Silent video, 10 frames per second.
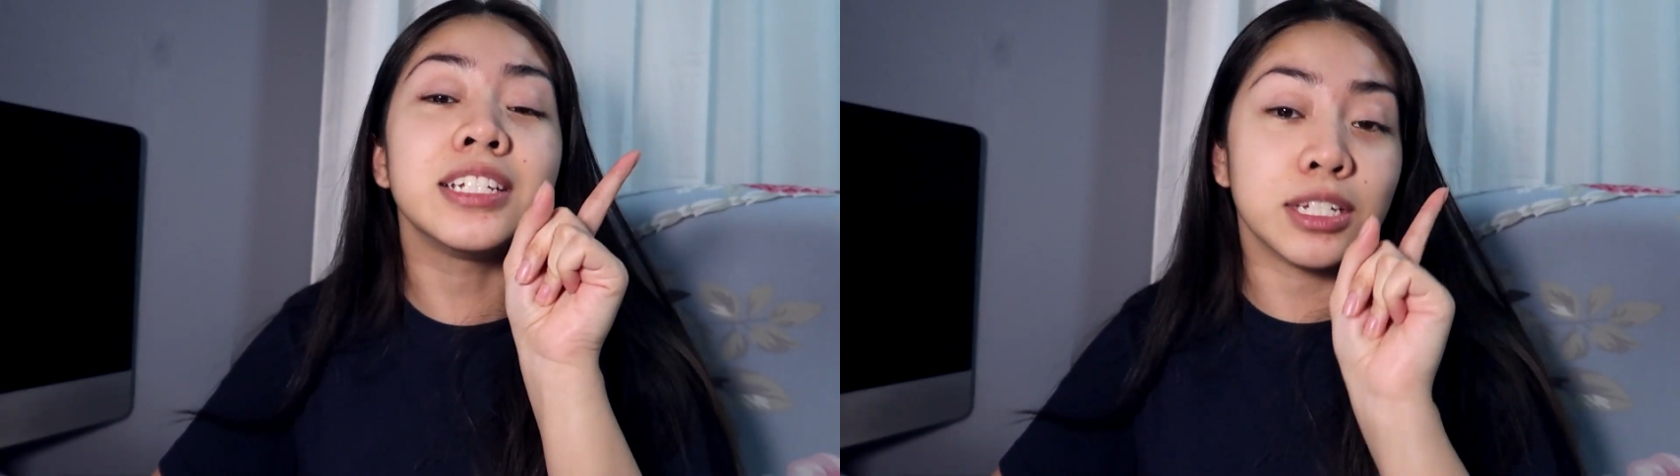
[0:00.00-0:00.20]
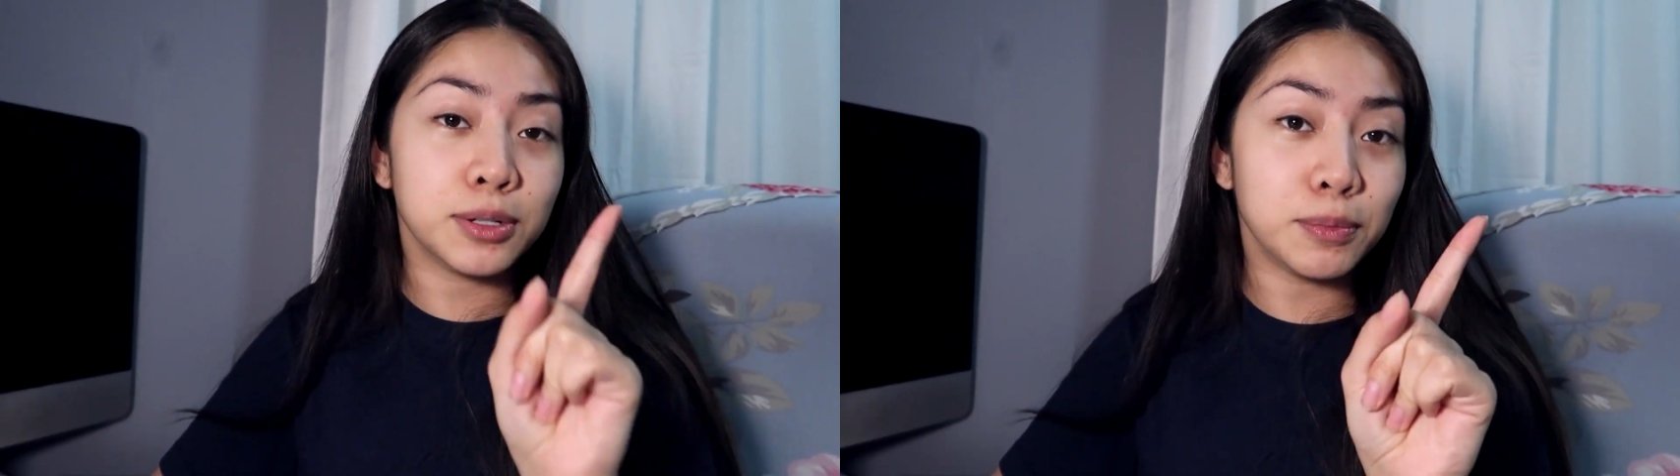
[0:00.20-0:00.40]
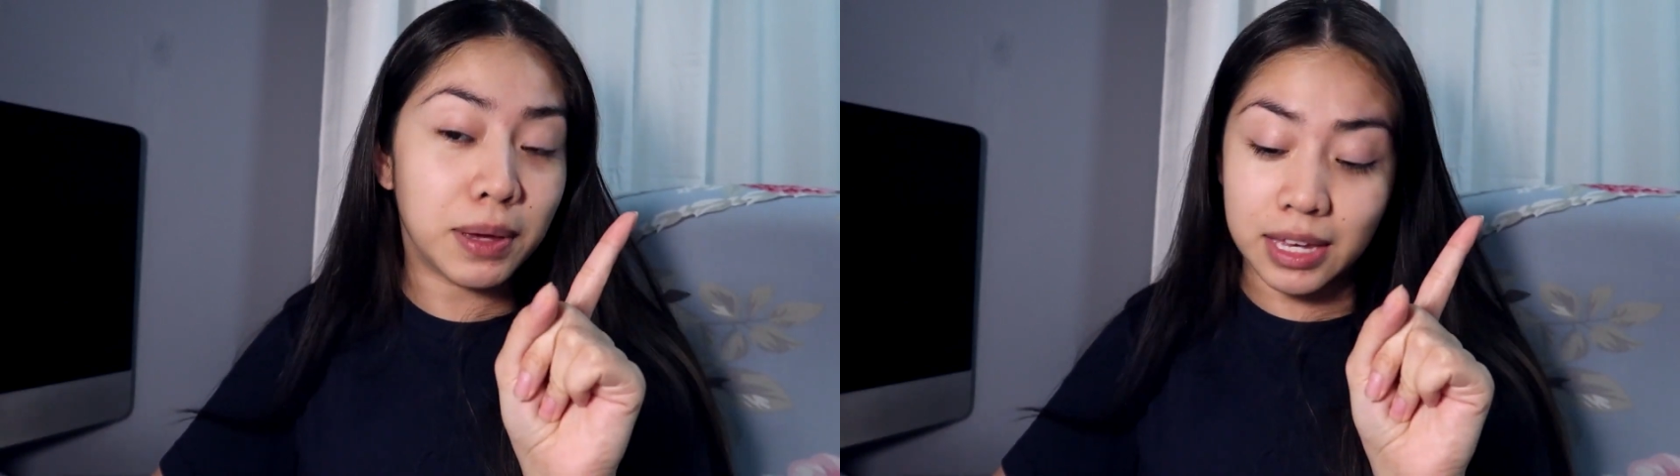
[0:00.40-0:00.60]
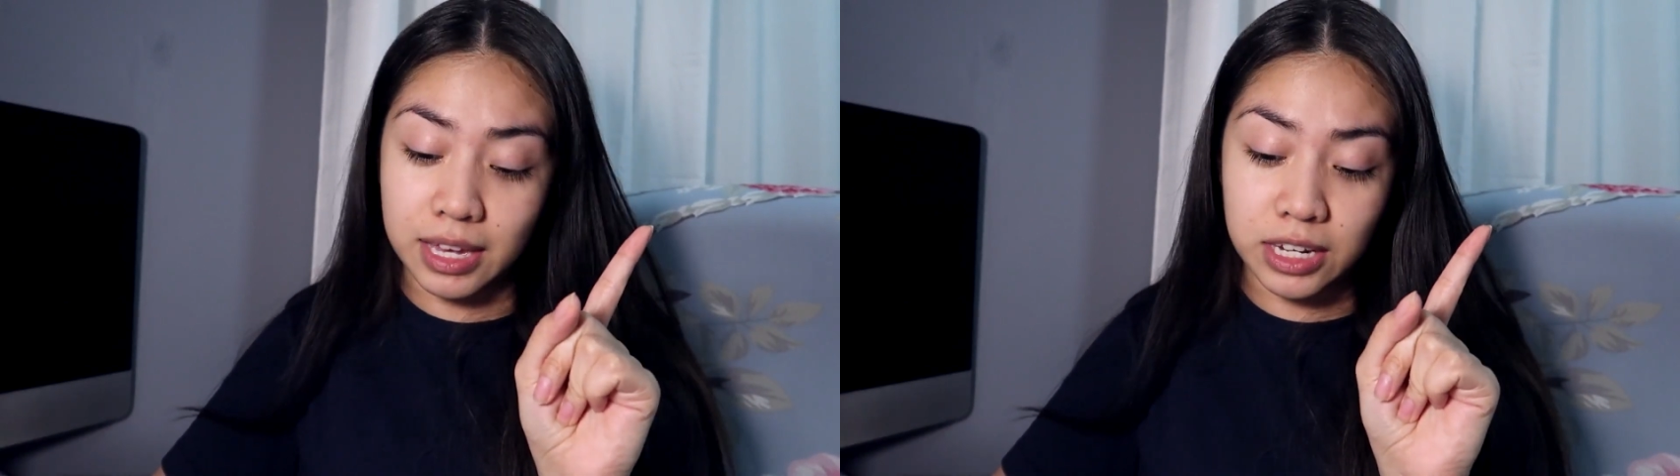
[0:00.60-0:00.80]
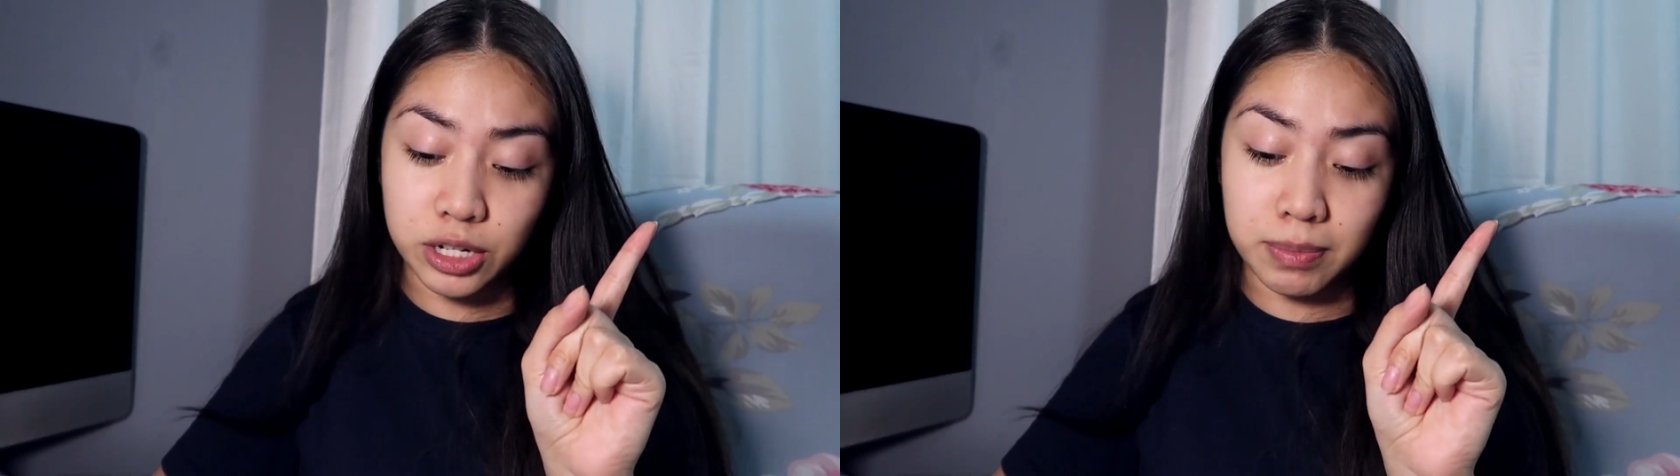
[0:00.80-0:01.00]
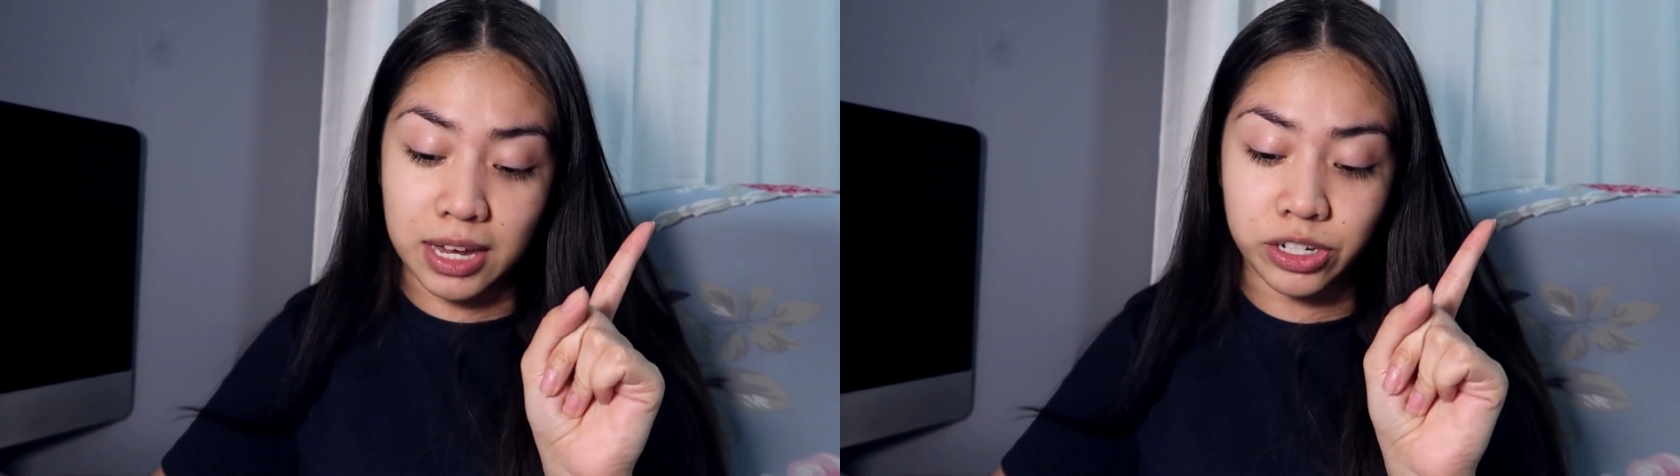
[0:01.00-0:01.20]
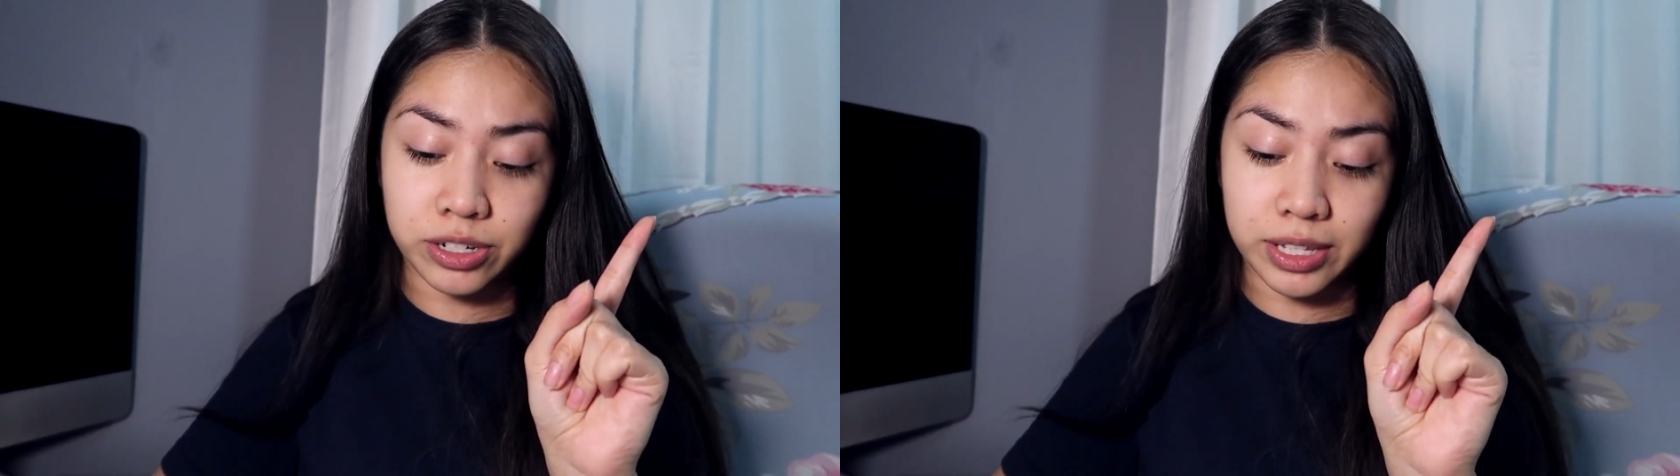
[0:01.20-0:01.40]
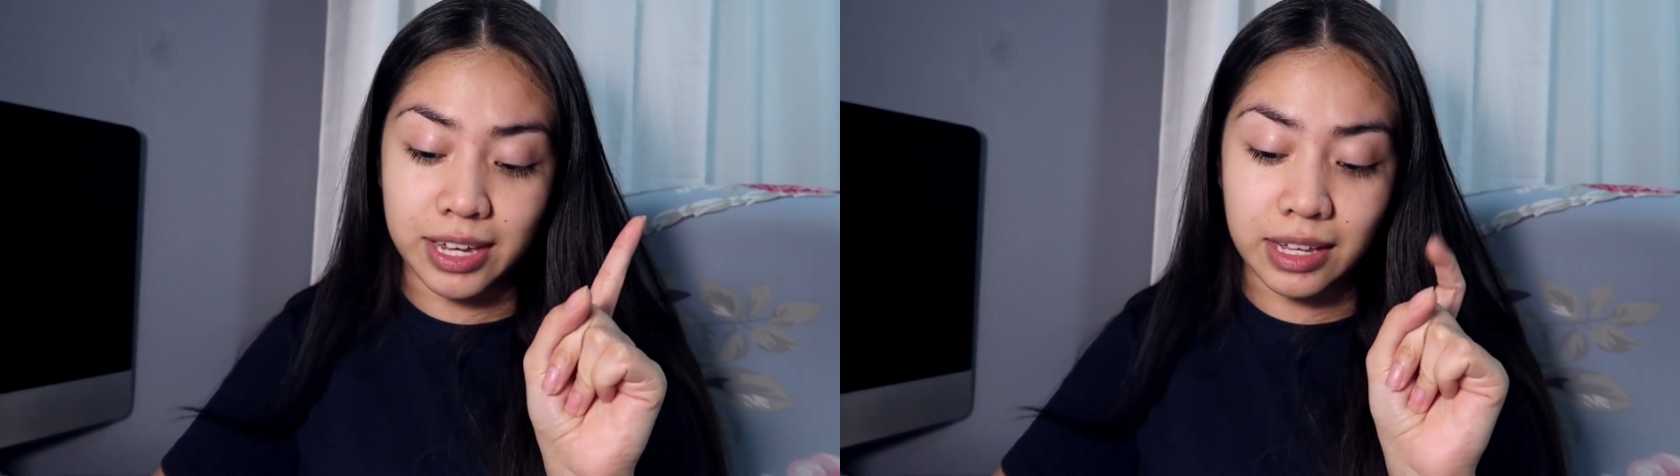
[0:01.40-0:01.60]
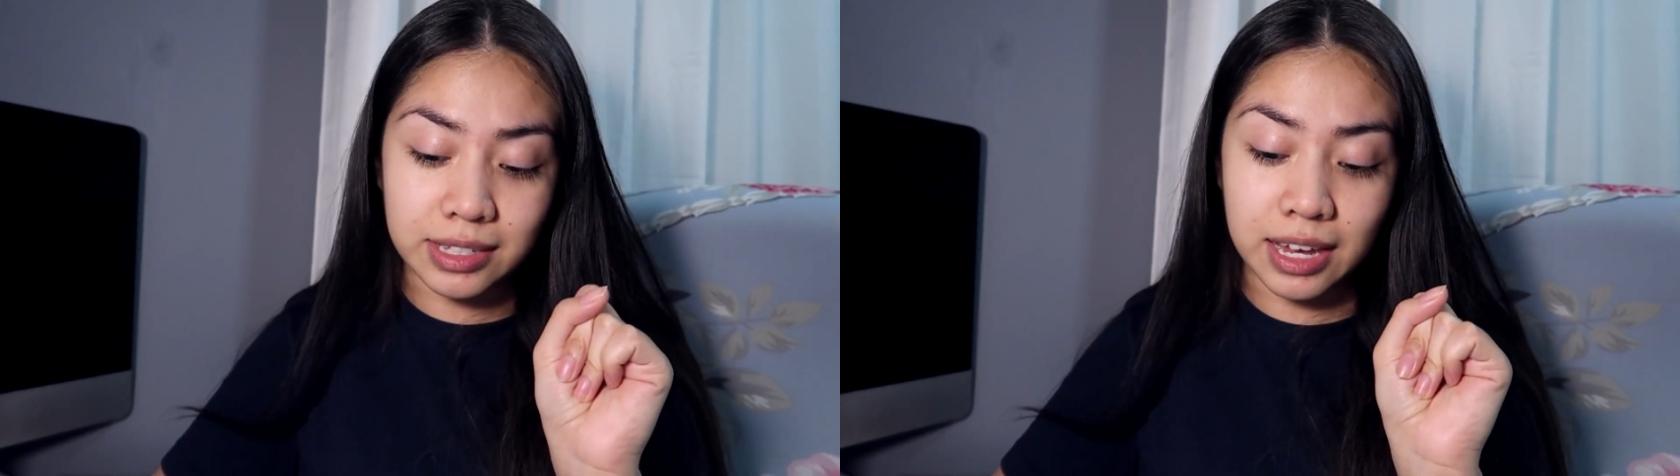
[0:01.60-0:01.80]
to making it to Master Leagues